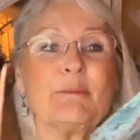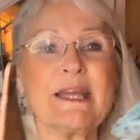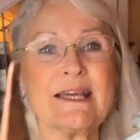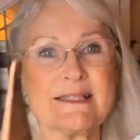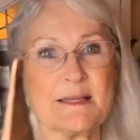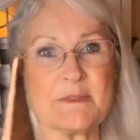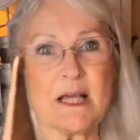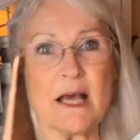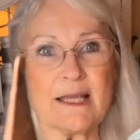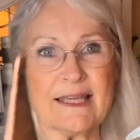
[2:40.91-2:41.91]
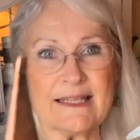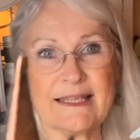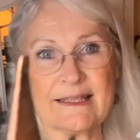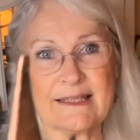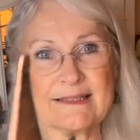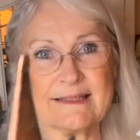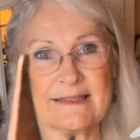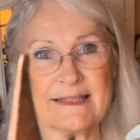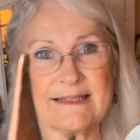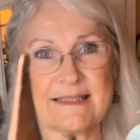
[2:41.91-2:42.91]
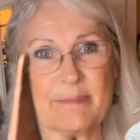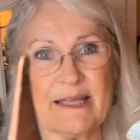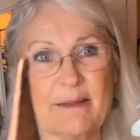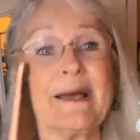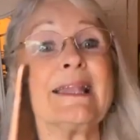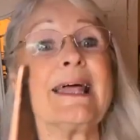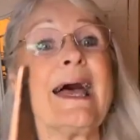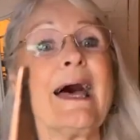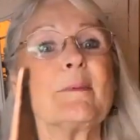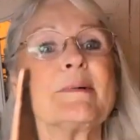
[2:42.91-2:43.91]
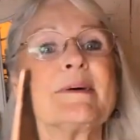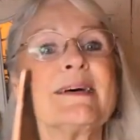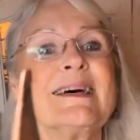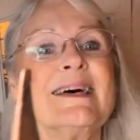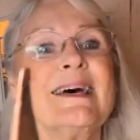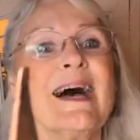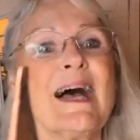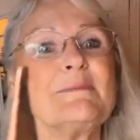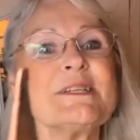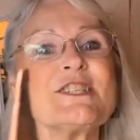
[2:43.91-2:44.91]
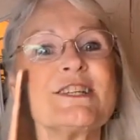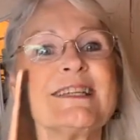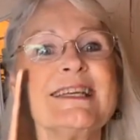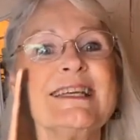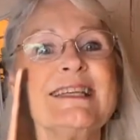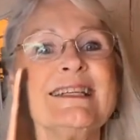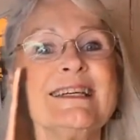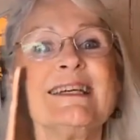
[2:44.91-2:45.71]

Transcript: And because I'm talking, he thinks he needs to be in my lap. Hi, Micheline.